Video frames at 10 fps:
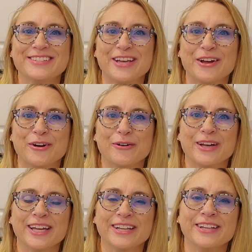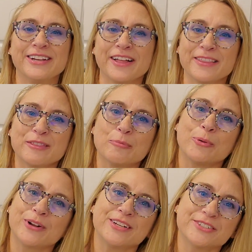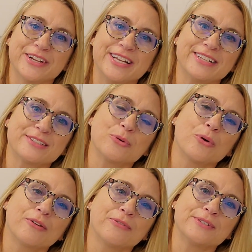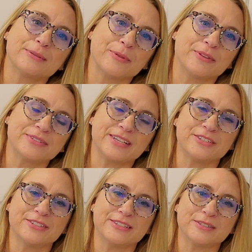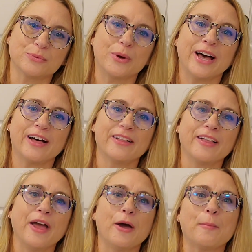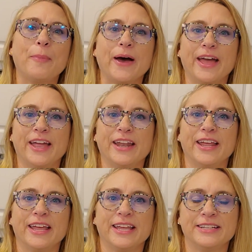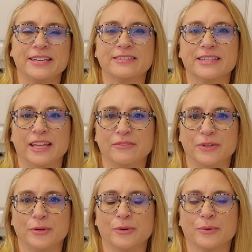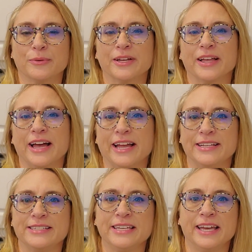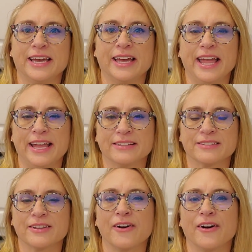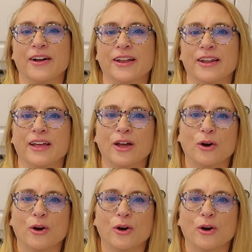So not that the board and train doesn't work for some of those issues as well, but it does give you a real idea hands-on